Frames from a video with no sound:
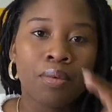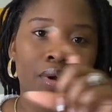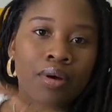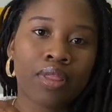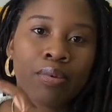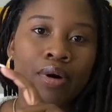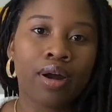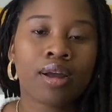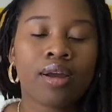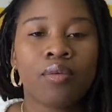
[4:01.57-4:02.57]
We're going to the
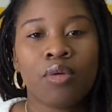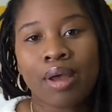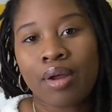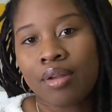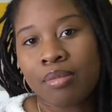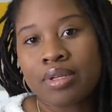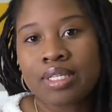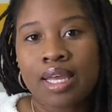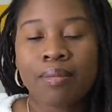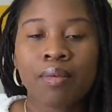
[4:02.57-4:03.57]
park. We might go to the
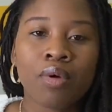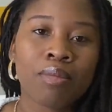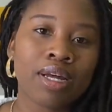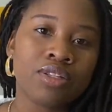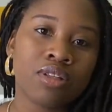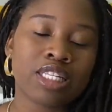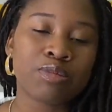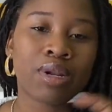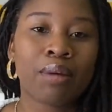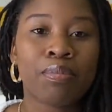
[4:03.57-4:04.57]
museum. We might do
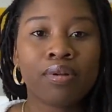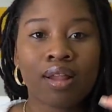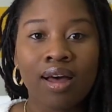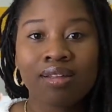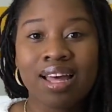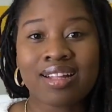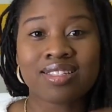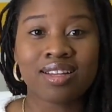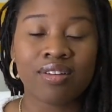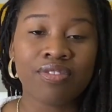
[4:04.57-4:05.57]
this. But I plug that
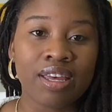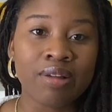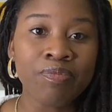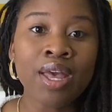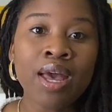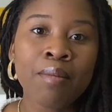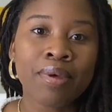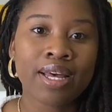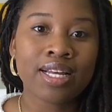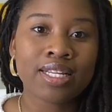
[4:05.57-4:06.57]
stuff in
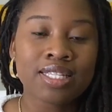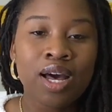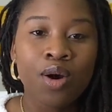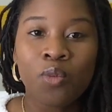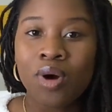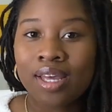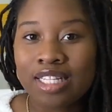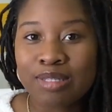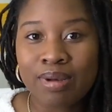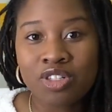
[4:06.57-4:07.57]
because what
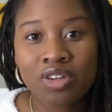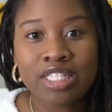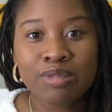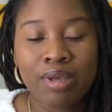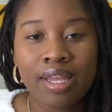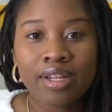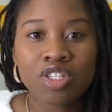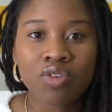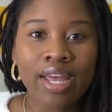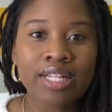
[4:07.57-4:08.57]
gets measured gets
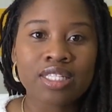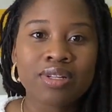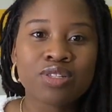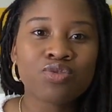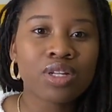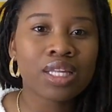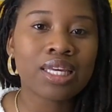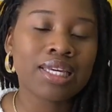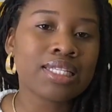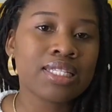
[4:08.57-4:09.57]
managed, right? And so it's really
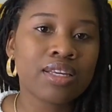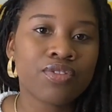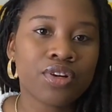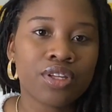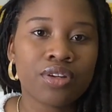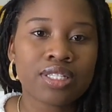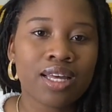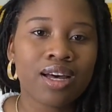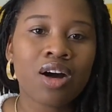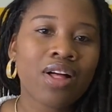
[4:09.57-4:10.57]
easy for you to
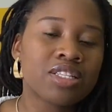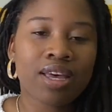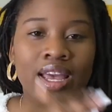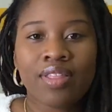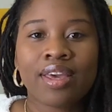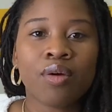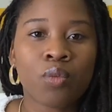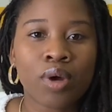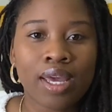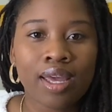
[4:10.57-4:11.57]
say, oh, that's okay. They
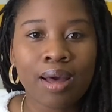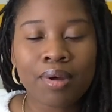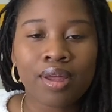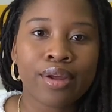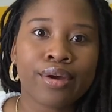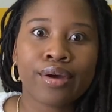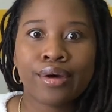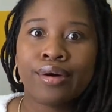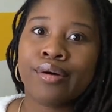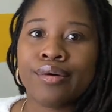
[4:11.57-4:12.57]
can wait. I'm going to
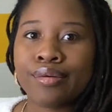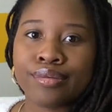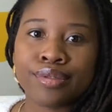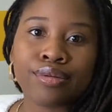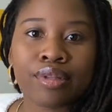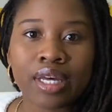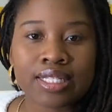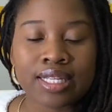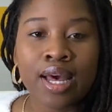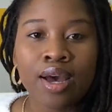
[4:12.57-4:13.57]
go do
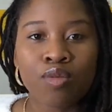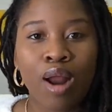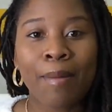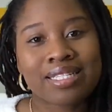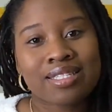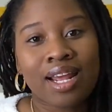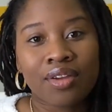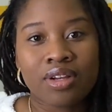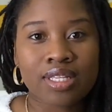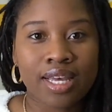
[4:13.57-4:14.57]
this, right? Because it's not
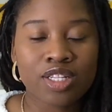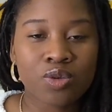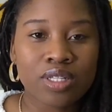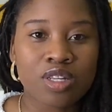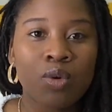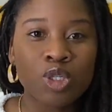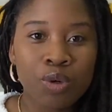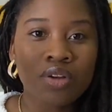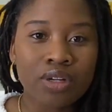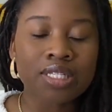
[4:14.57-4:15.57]
on your schedule. And so once you
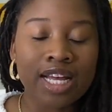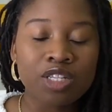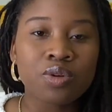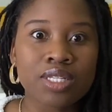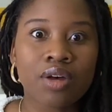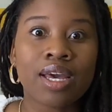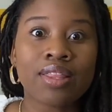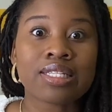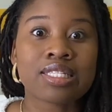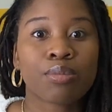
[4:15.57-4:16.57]
put on your schedule, it's okay,
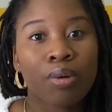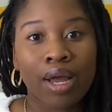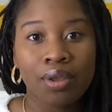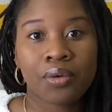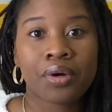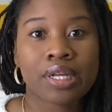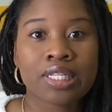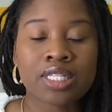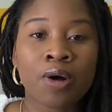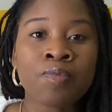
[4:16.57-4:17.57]
this is a priority.
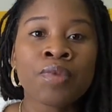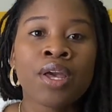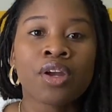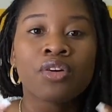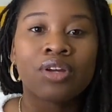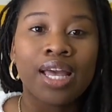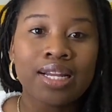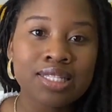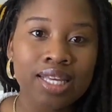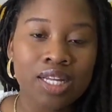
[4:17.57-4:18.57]
So create
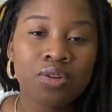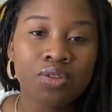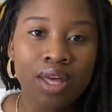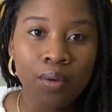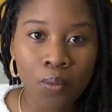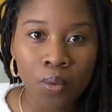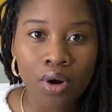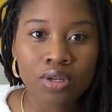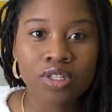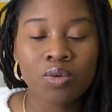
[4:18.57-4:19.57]
a schedule that
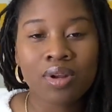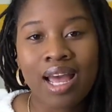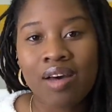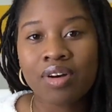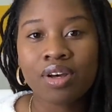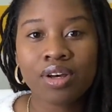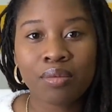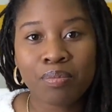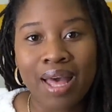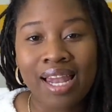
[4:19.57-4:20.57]
works. So you want to have a
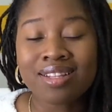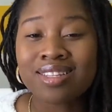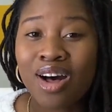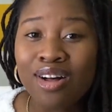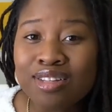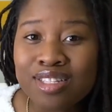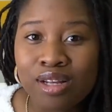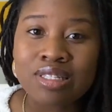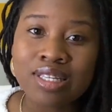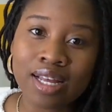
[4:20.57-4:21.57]
good balance.
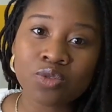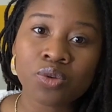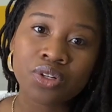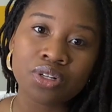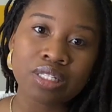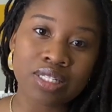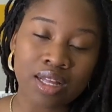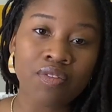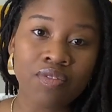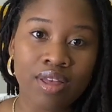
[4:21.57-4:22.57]
Also, schedule
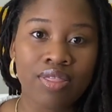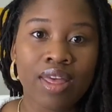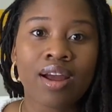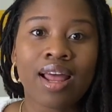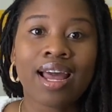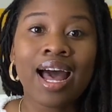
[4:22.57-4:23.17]
yourself in there.